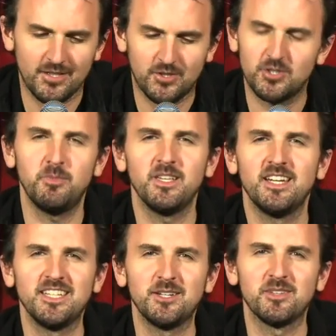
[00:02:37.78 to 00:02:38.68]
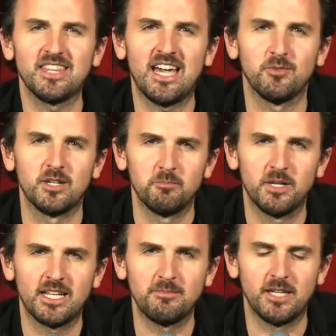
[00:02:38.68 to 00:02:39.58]
I should be ending with that one,
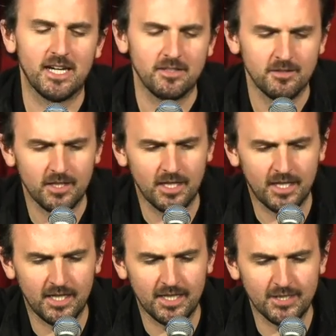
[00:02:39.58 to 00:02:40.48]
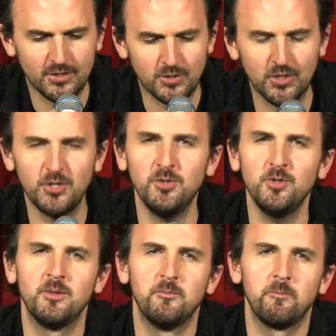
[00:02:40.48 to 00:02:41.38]
but I'm not.
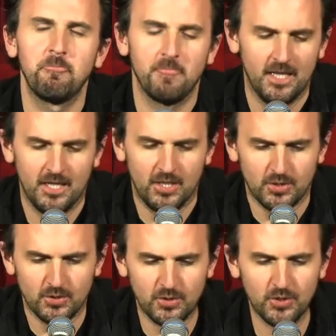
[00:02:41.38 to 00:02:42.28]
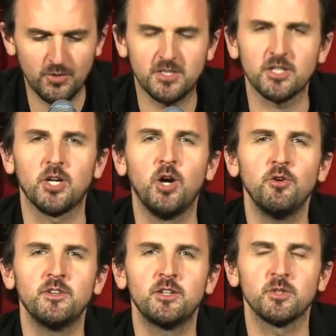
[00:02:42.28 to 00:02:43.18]
Due to
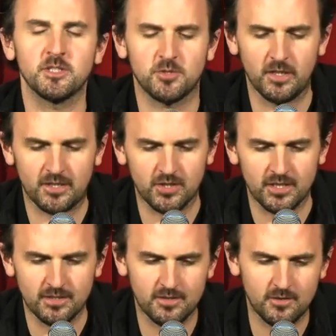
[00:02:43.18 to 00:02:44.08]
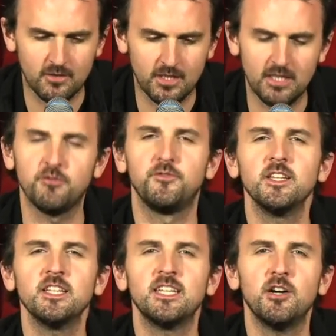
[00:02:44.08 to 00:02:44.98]
COVID restrictions, the
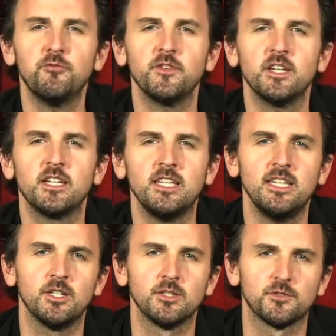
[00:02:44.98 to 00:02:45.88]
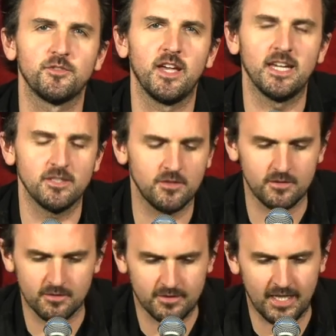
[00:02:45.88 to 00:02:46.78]
Philadelphia Eagles
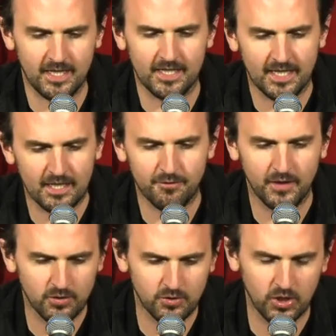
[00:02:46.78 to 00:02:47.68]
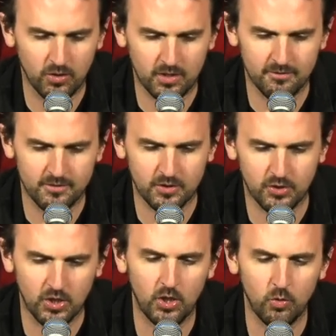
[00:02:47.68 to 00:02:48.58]
fans, second NFL joke of the
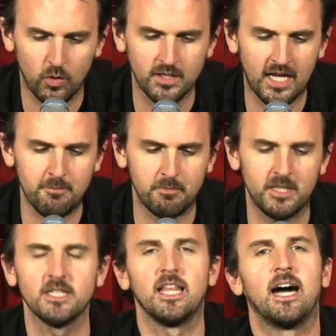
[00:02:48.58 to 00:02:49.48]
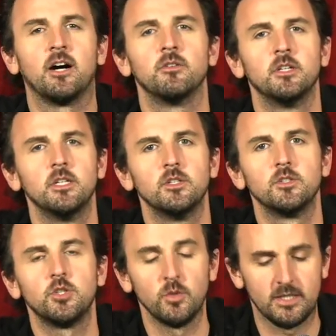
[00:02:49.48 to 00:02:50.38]
show, will not be allowed
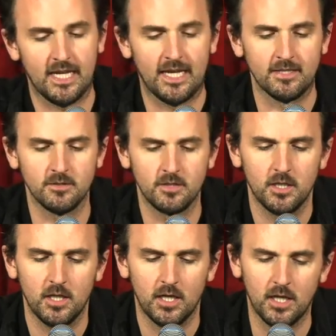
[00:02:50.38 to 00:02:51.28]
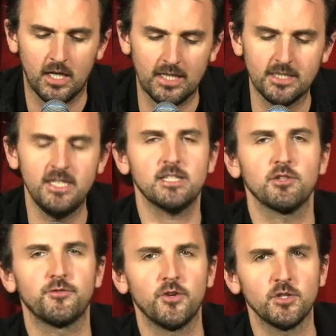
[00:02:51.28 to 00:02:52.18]
to attend at
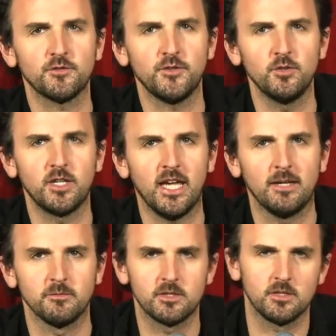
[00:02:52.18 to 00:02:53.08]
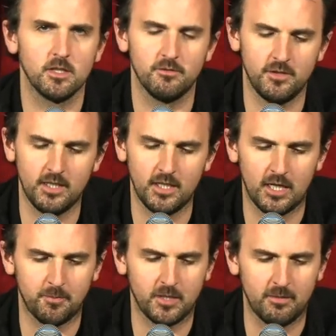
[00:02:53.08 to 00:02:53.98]
least the first few games of the
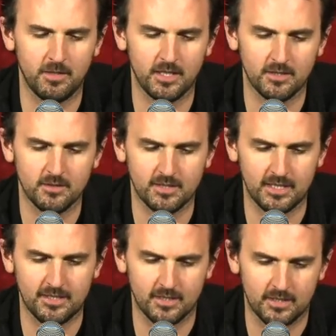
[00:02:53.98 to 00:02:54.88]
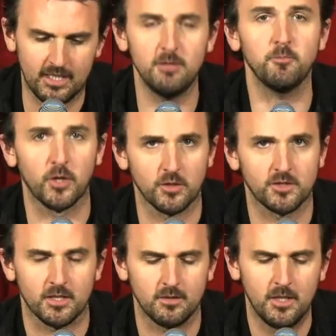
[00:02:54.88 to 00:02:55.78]
upcoming season in
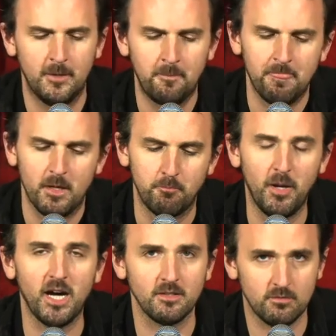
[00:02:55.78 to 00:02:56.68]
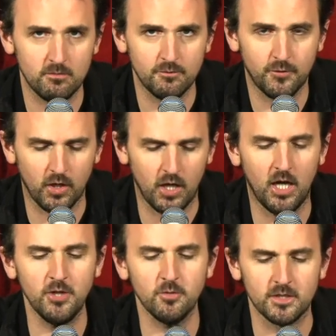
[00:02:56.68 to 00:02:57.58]
person. But for
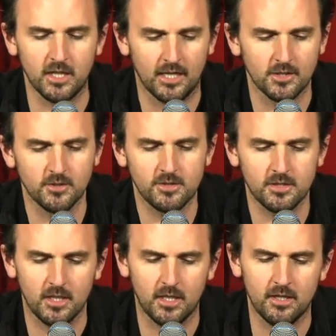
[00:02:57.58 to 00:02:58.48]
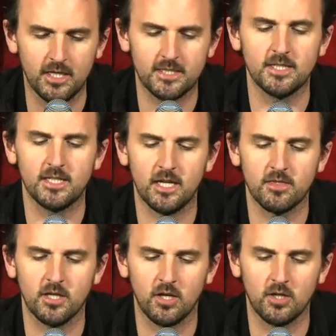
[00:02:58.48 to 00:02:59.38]
$100, they can
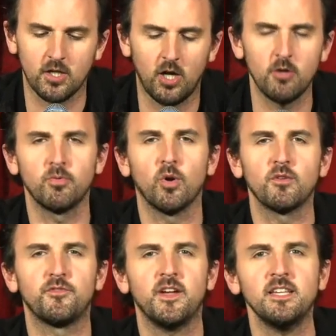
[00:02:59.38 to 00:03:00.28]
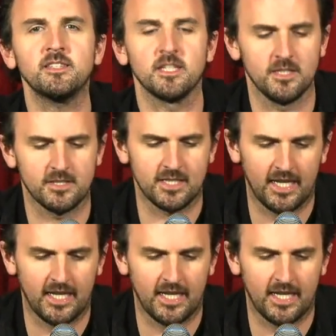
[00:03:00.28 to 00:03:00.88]
get their cardboard face in the